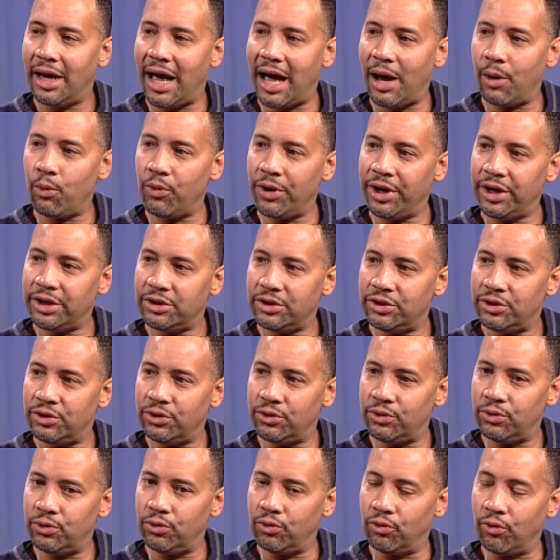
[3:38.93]
I went
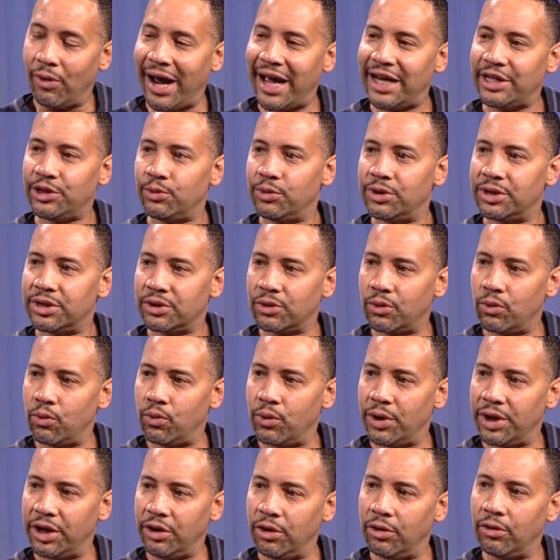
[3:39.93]
to graduate
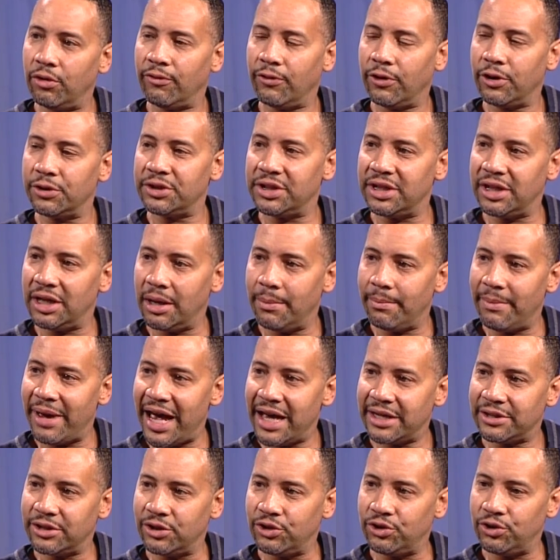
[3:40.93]
school at University of
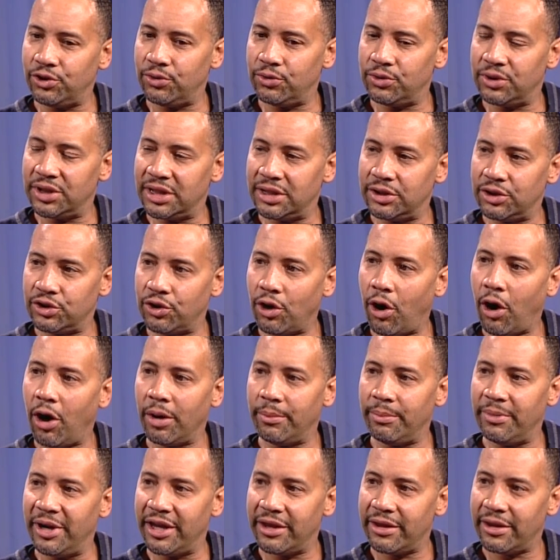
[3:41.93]
Massachusetts,
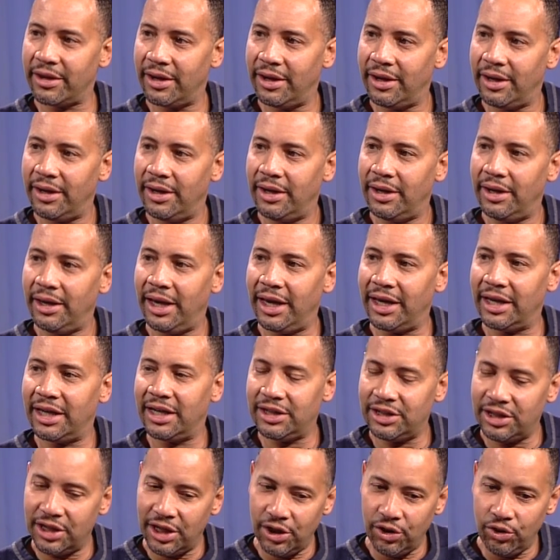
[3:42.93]
Dartmouth, and
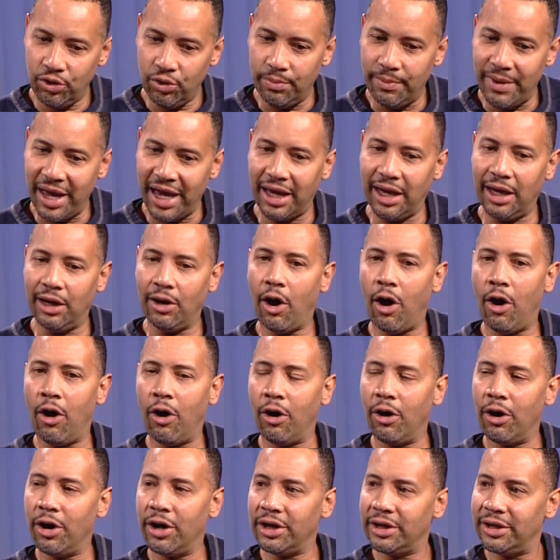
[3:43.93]
continued making
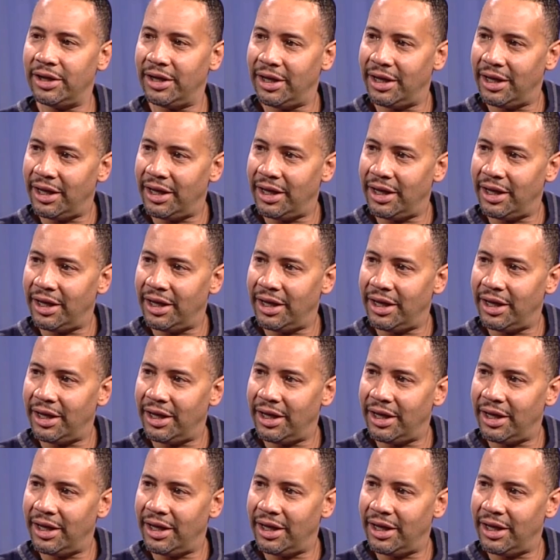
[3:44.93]
art